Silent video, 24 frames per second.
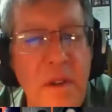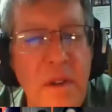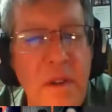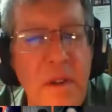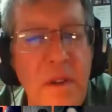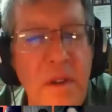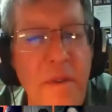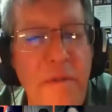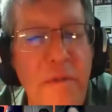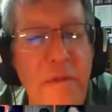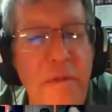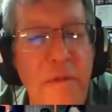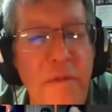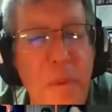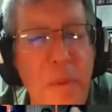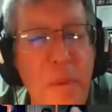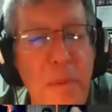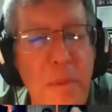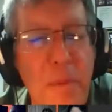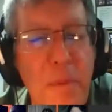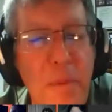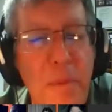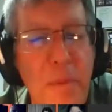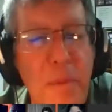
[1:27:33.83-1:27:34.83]
UFO
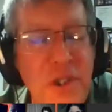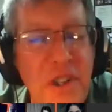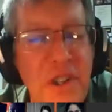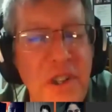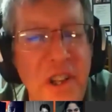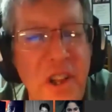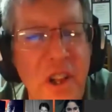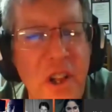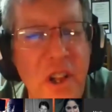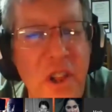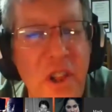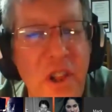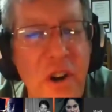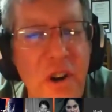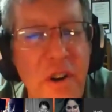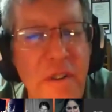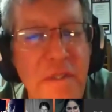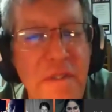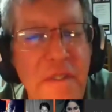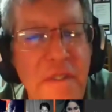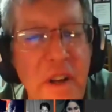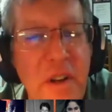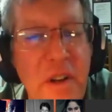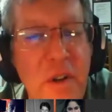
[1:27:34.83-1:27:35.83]
propulsion and the LeClaire
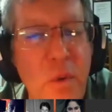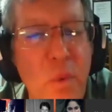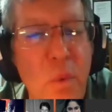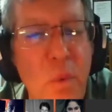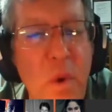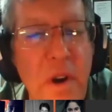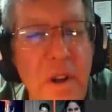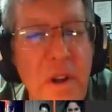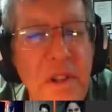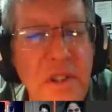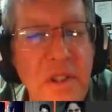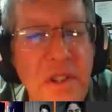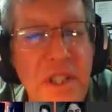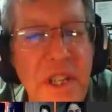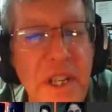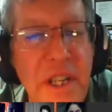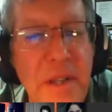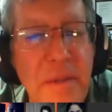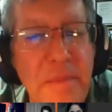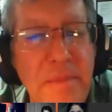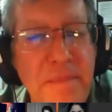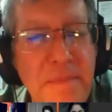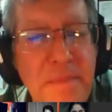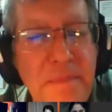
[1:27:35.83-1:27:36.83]
effect are one and the
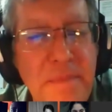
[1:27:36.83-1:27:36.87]
same.